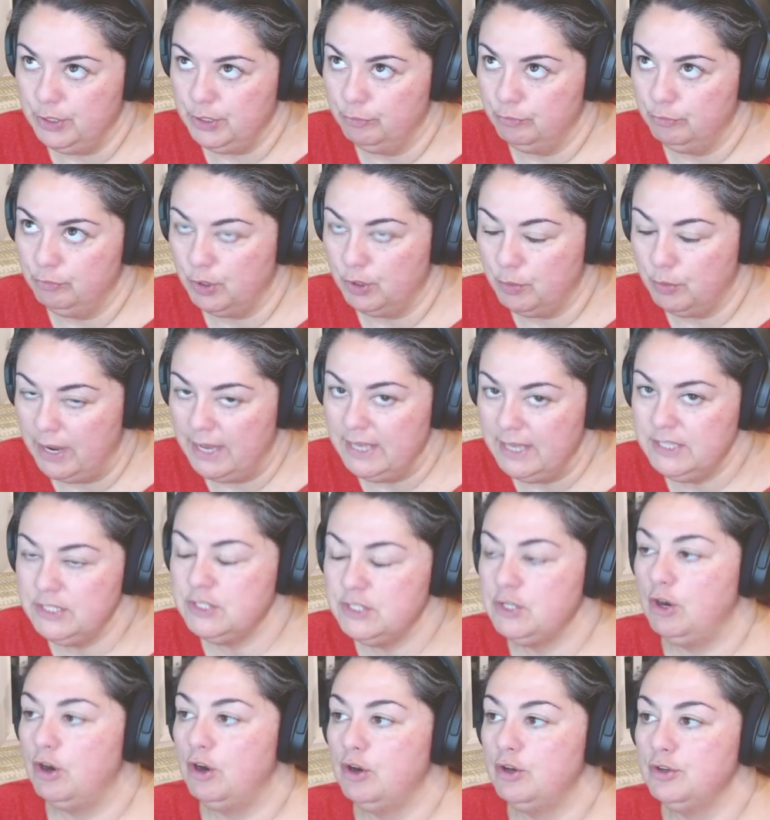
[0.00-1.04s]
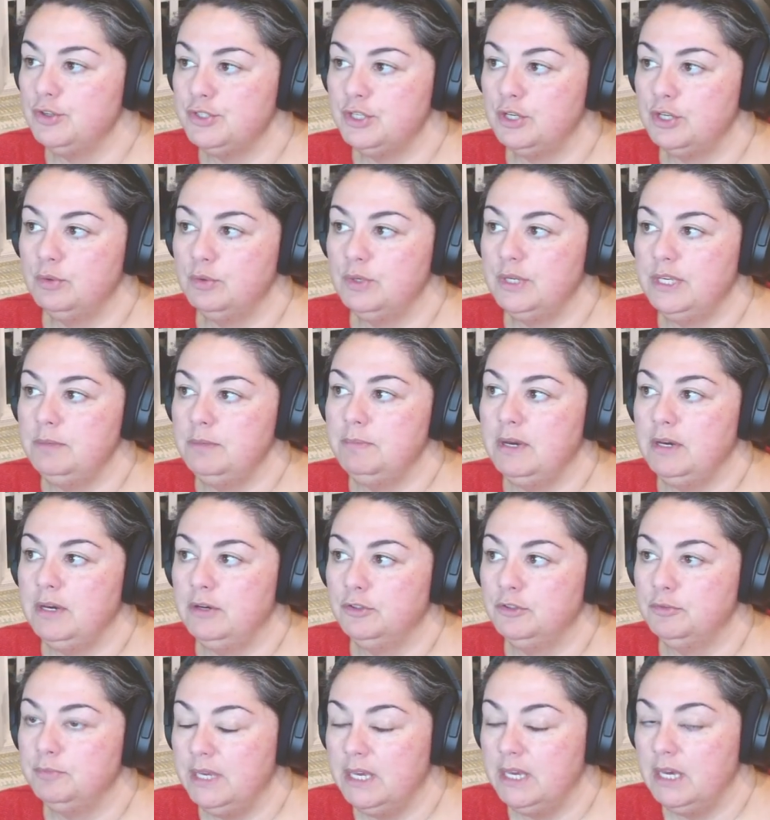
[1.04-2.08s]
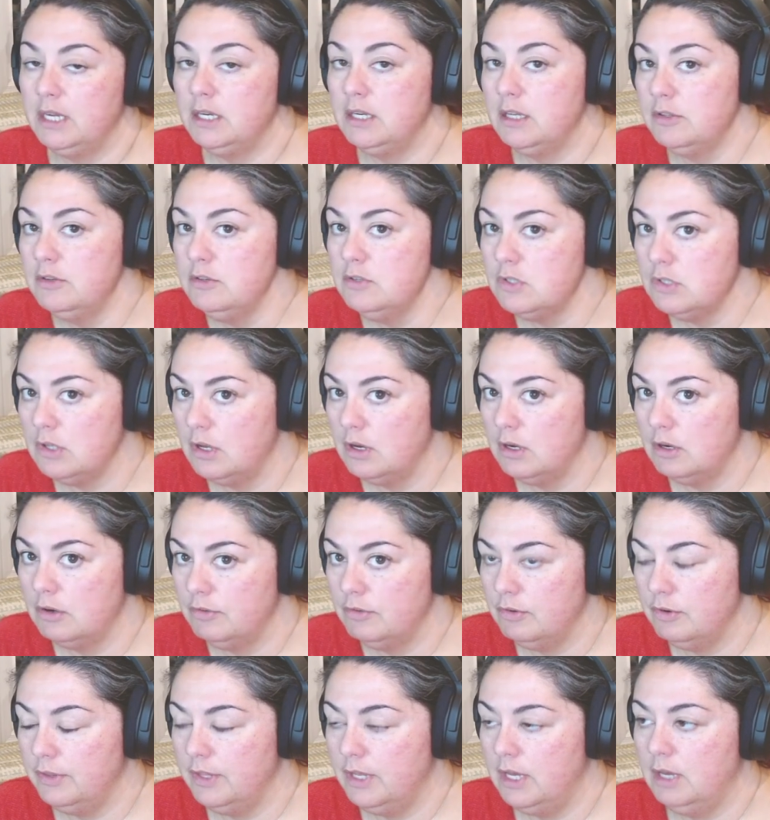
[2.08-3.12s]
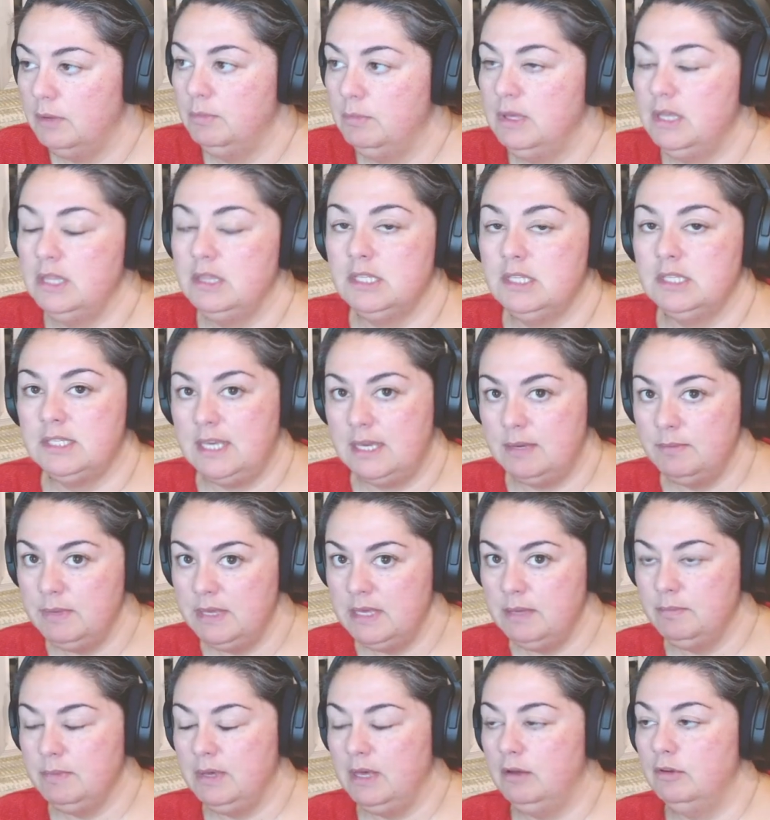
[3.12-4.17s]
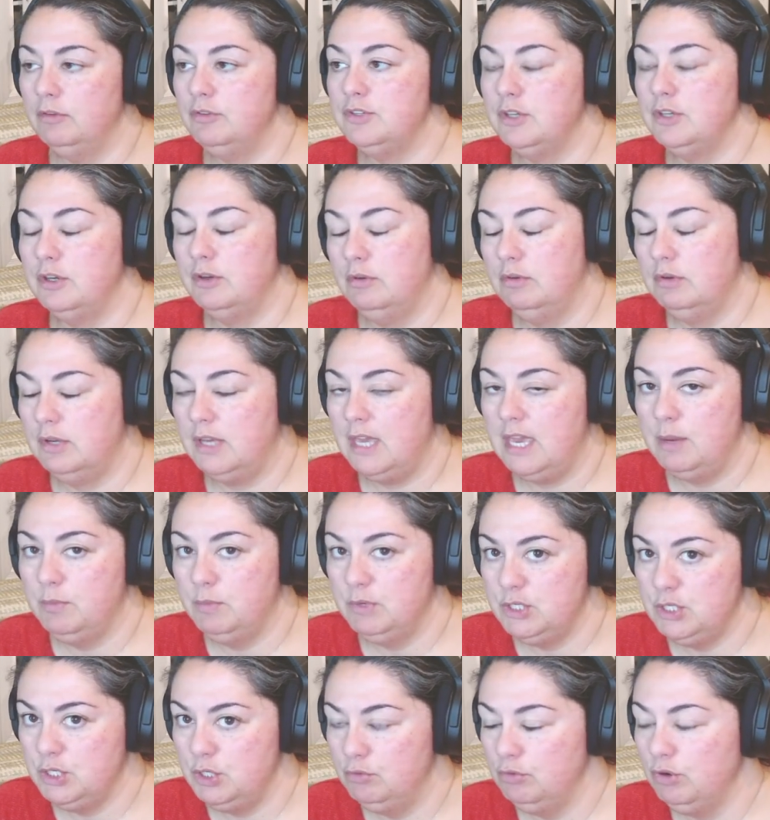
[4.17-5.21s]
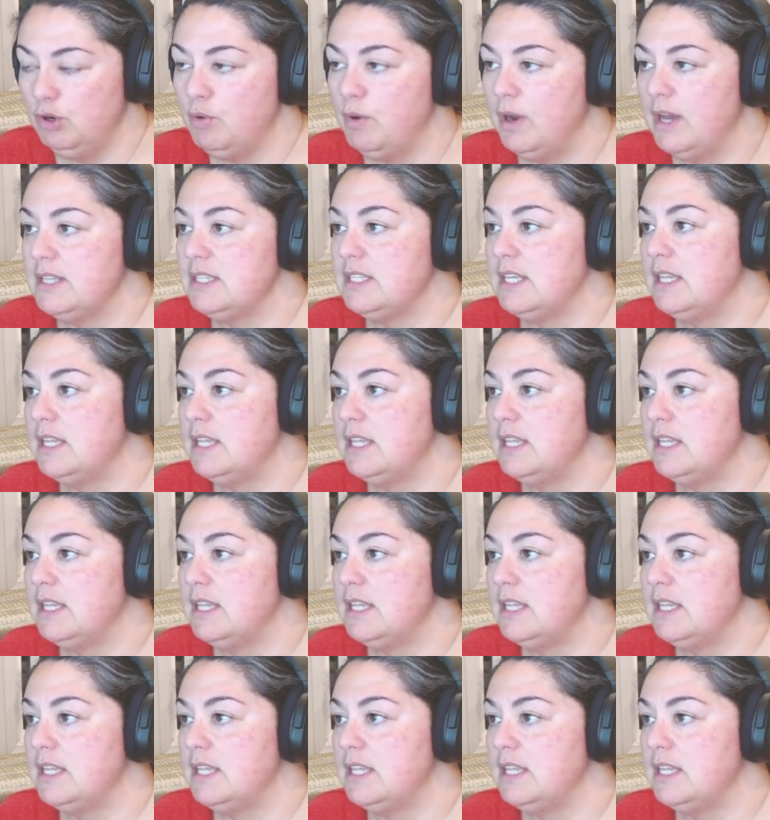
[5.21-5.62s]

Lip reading: request also emailed me another song for them in the same email, so it came with two requests.